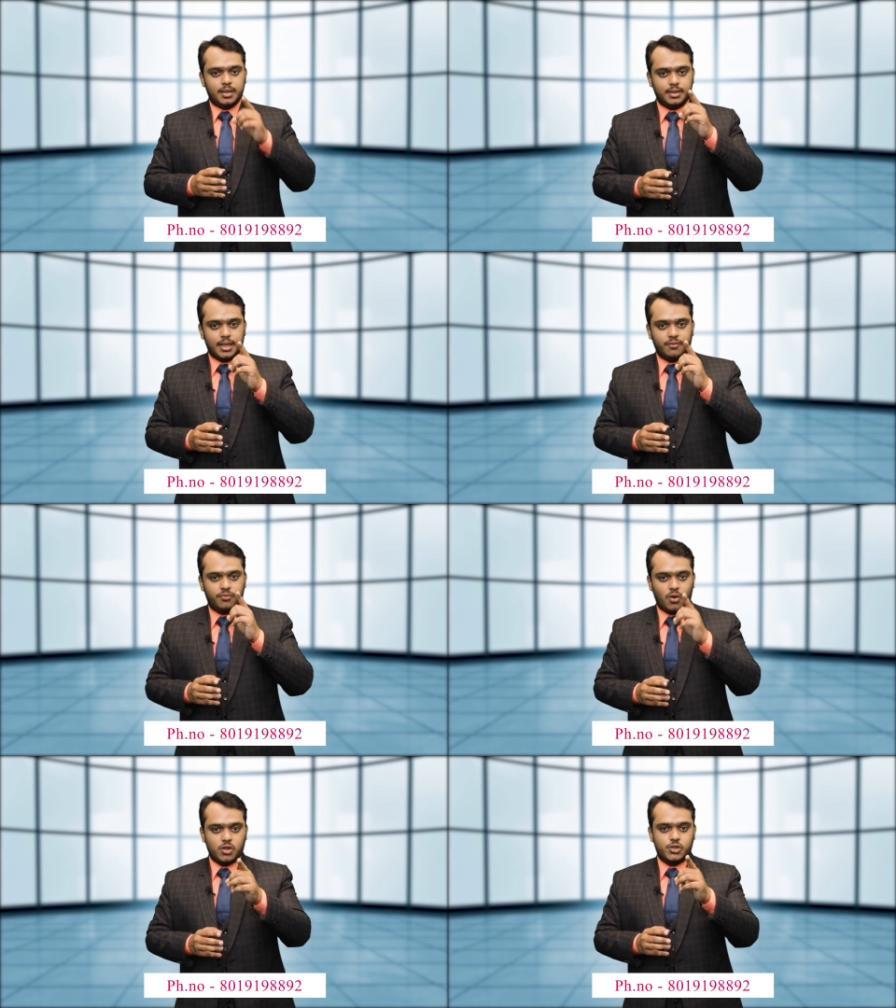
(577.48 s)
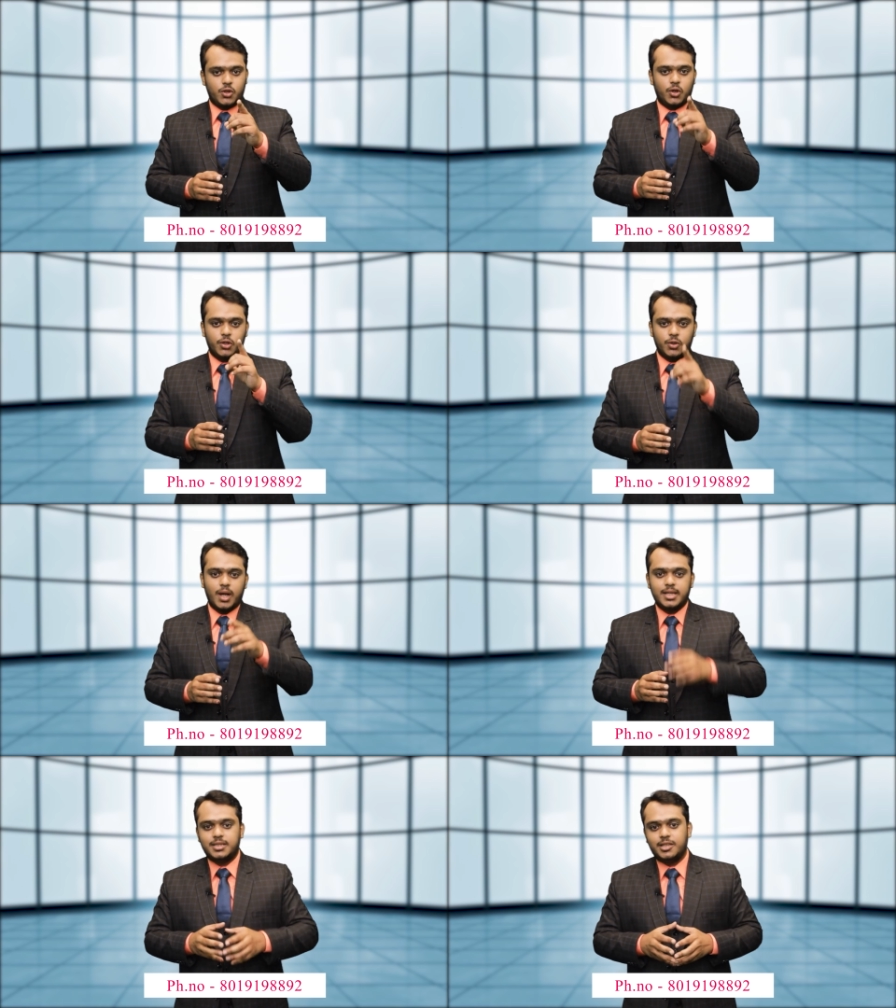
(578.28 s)
then for sure you
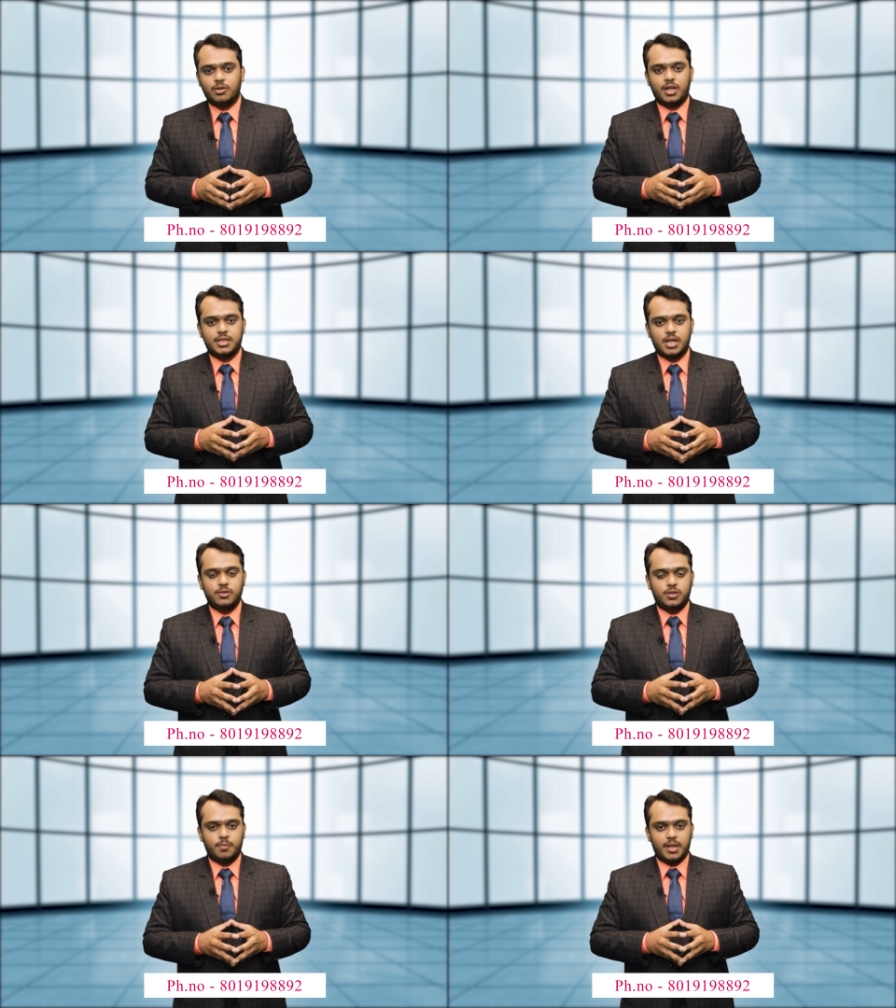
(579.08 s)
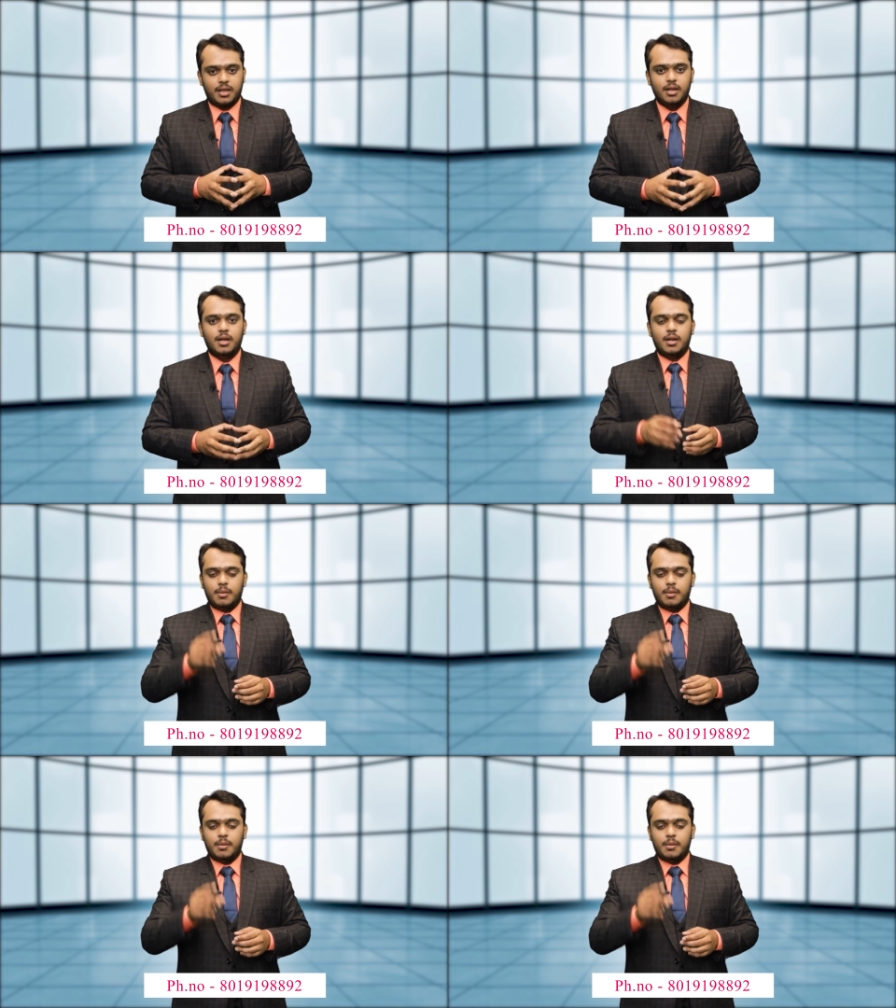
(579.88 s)
guys need to reach out to me,